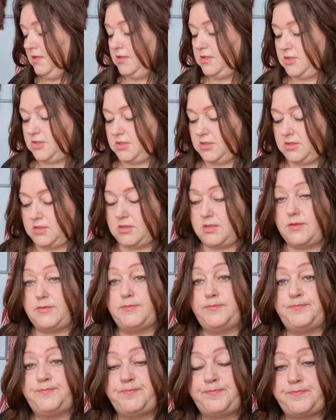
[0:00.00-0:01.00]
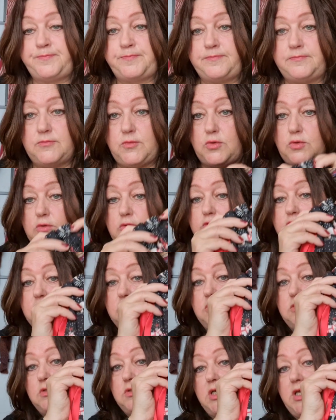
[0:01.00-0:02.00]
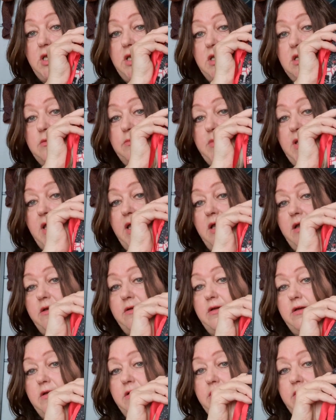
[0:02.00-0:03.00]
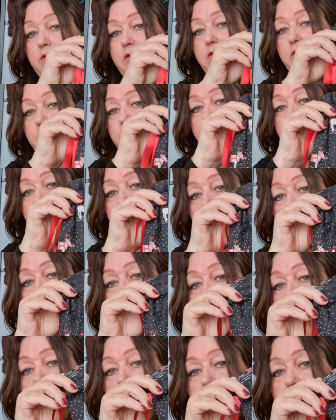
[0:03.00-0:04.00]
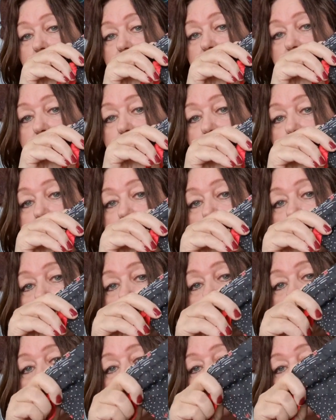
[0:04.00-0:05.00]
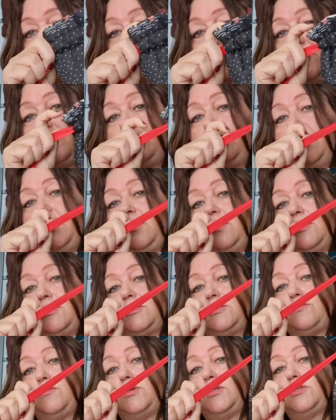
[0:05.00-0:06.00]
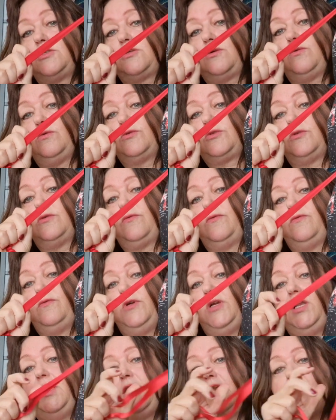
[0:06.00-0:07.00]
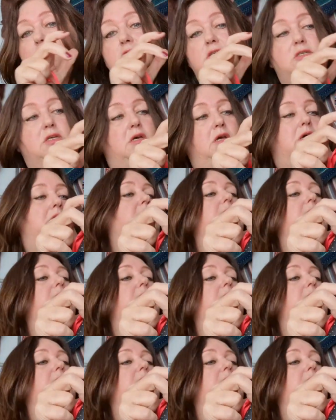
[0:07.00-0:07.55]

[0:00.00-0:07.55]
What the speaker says: It's also in a bag from Bertie and Puppet. It's a drawstring. This one is also really nice.